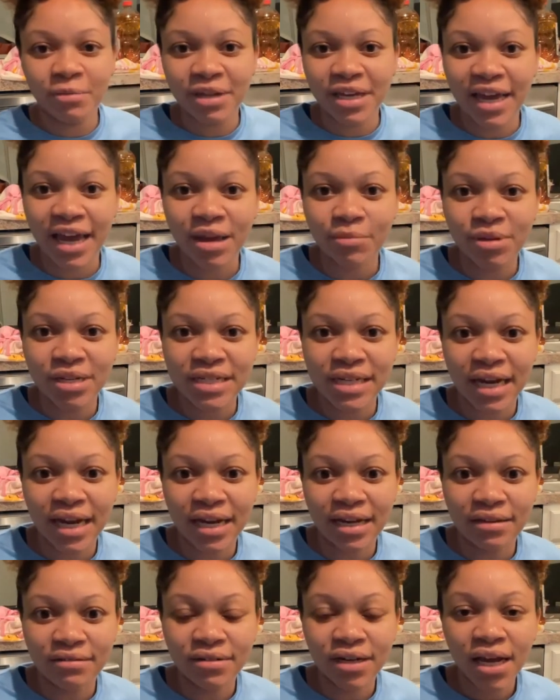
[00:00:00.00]
came in
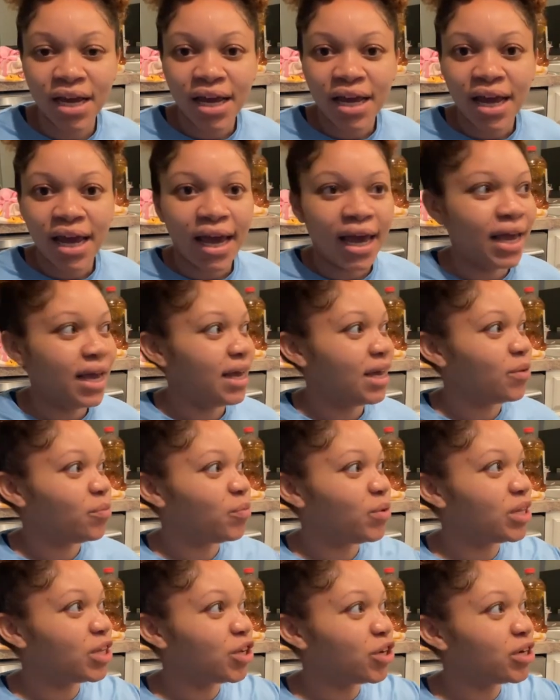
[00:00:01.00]
town, and
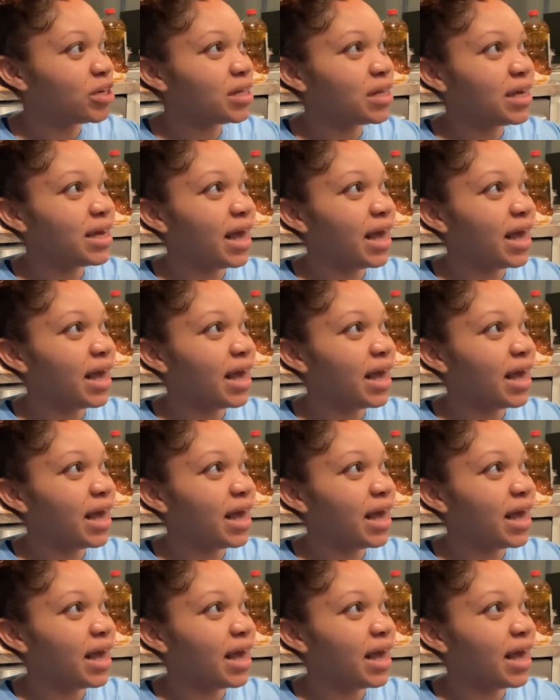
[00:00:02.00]
we literally